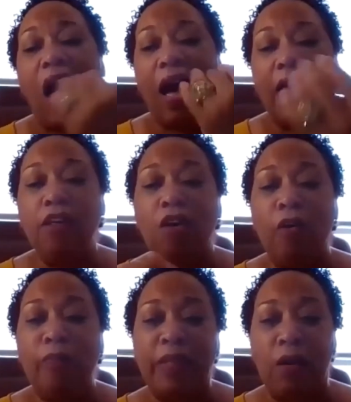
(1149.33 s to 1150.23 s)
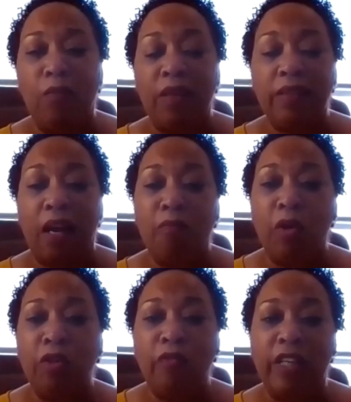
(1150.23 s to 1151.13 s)
I hope that with our
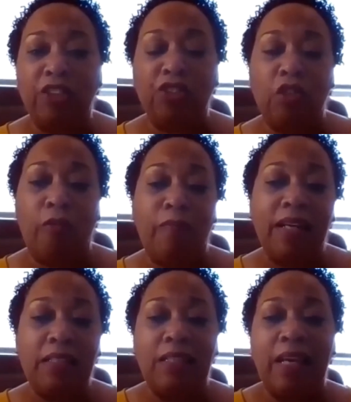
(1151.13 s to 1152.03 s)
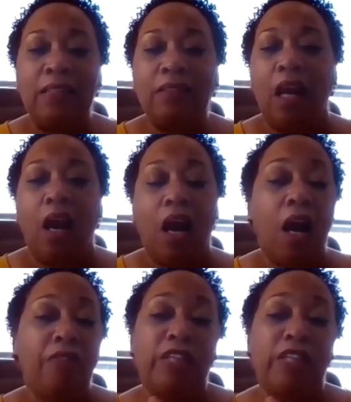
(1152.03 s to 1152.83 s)
motivational Mondays uh,